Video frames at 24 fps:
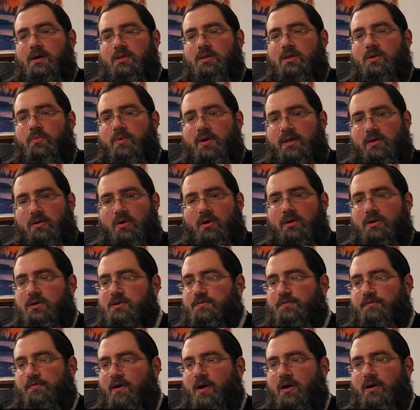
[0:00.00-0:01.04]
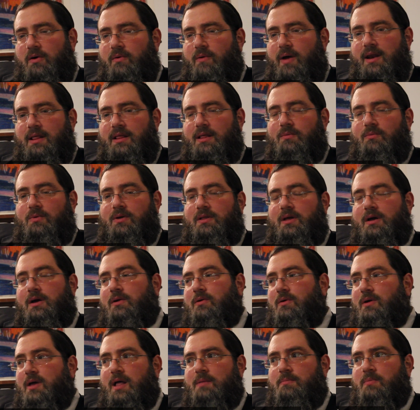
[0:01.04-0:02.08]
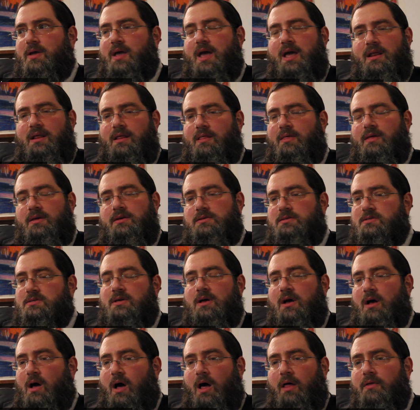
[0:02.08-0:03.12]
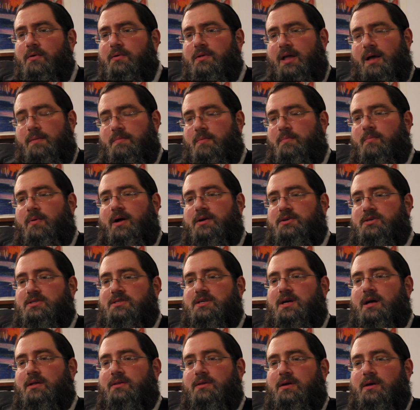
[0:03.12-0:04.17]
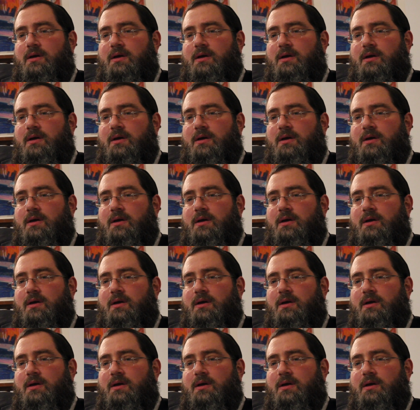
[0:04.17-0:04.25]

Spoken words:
the return is far greater than what they're going to get by any of these other type of projects out